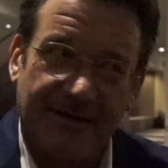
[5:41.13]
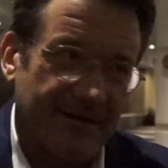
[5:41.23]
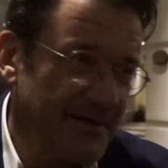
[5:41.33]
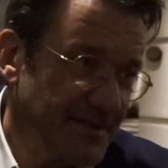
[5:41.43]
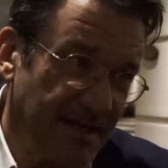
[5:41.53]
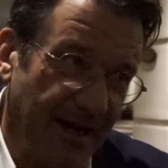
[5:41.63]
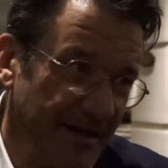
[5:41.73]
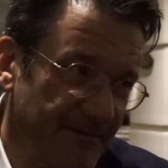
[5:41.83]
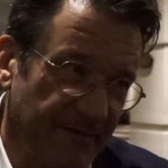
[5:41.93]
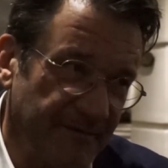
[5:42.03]
This kind
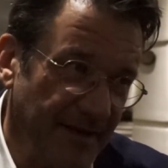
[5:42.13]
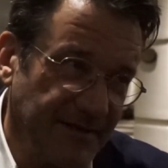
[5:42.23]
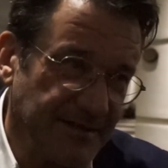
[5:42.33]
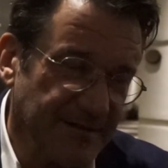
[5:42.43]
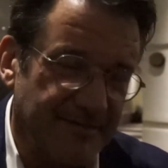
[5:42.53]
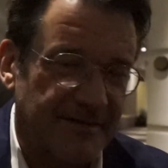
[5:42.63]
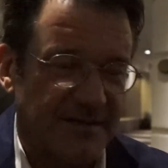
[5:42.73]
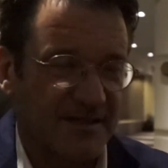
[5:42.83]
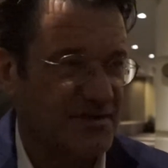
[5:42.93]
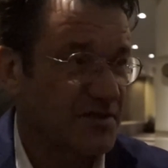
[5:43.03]
of event
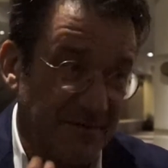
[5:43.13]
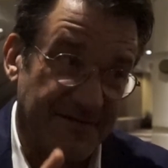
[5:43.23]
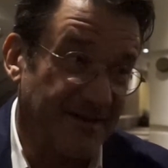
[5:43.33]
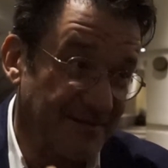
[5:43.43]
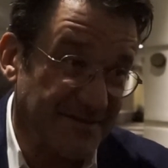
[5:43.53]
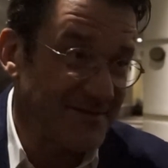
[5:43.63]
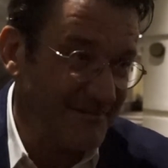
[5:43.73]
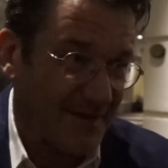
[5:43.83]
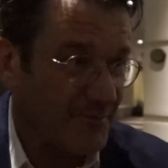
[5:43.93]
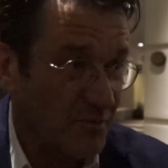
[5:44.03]
does two things.
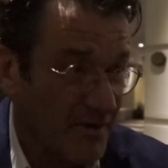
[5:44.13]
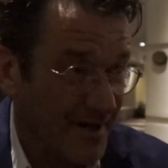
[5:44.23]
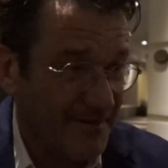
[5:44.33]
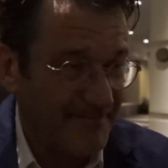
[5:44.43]
Number one,